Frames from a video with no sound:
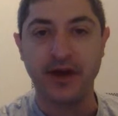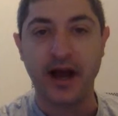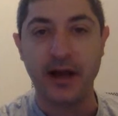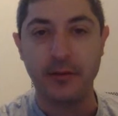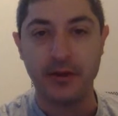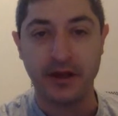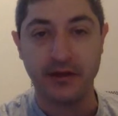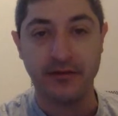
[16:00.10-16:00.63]

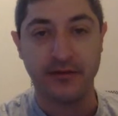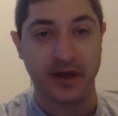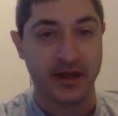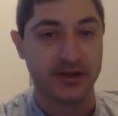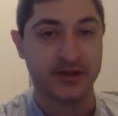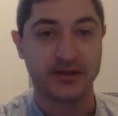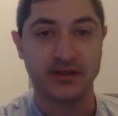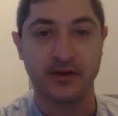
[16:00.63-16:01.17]

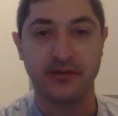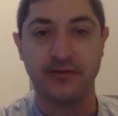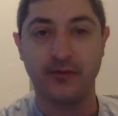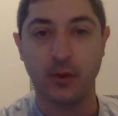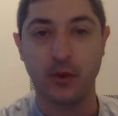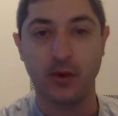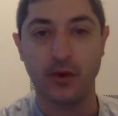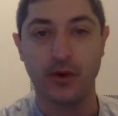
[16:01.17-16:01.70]
IPFS
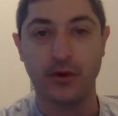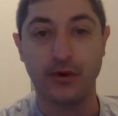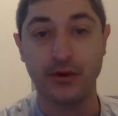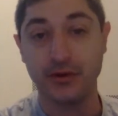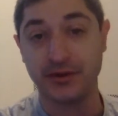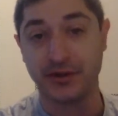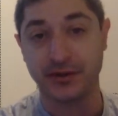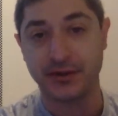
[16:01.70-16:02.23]
for
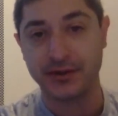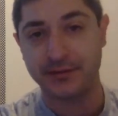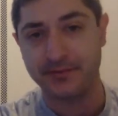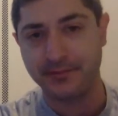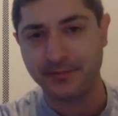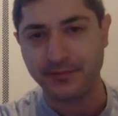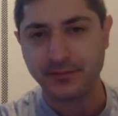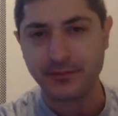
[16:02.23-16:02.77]
users?
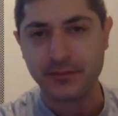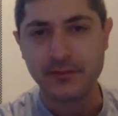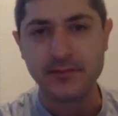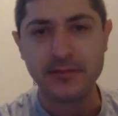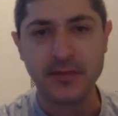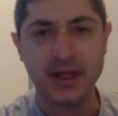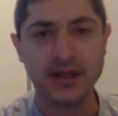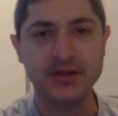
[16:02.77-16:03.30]

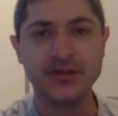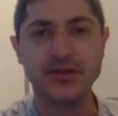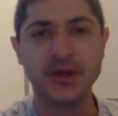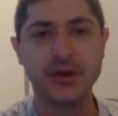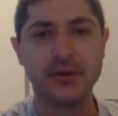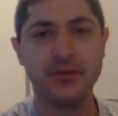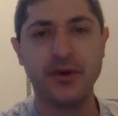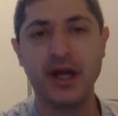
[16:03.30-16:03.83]

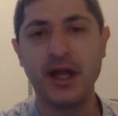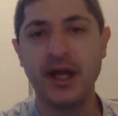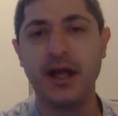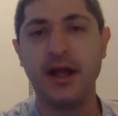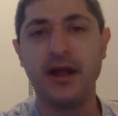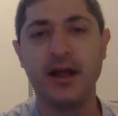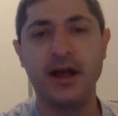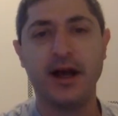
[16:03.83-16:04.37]
So
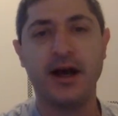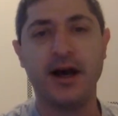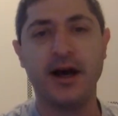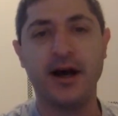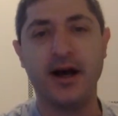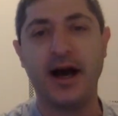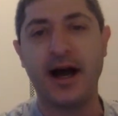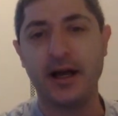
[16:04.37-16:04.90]

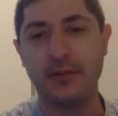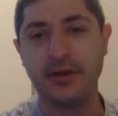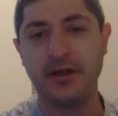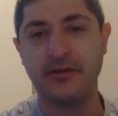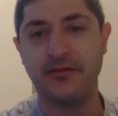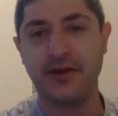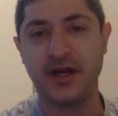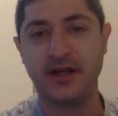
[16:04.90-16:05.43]
uh,
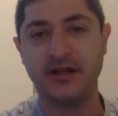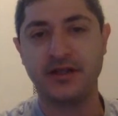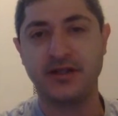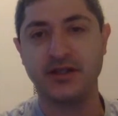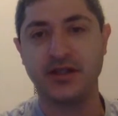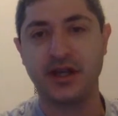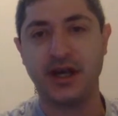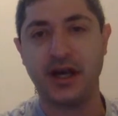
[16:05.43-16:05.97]

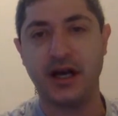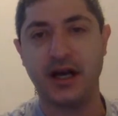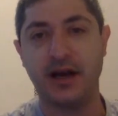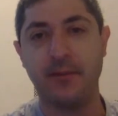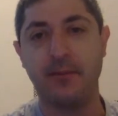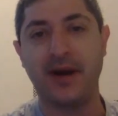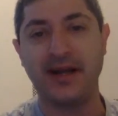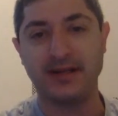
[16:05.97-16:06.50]
IPFS
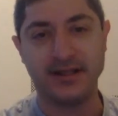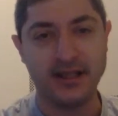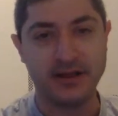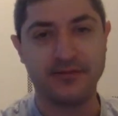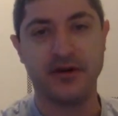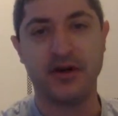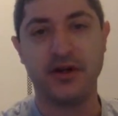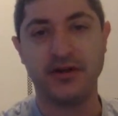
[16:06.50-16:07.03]
uh, by
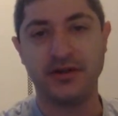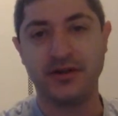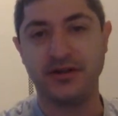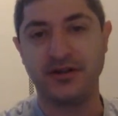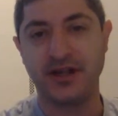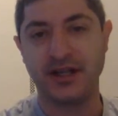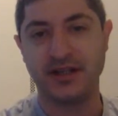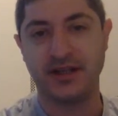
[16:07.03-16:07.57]
default
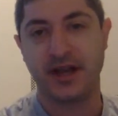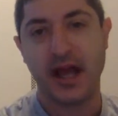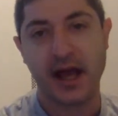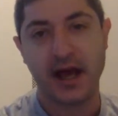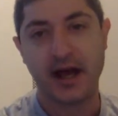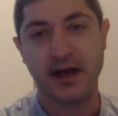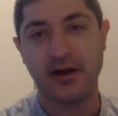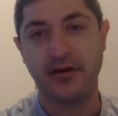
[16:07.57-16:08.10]
doesn't
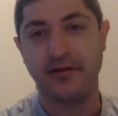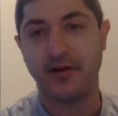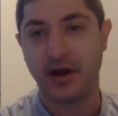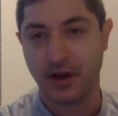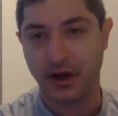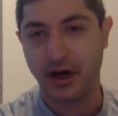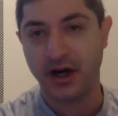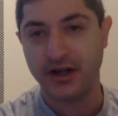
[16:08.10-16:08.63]
have a
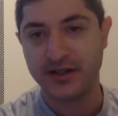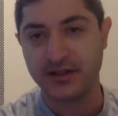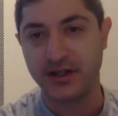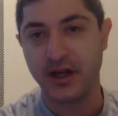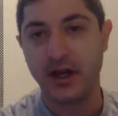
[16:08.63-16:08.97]
cost.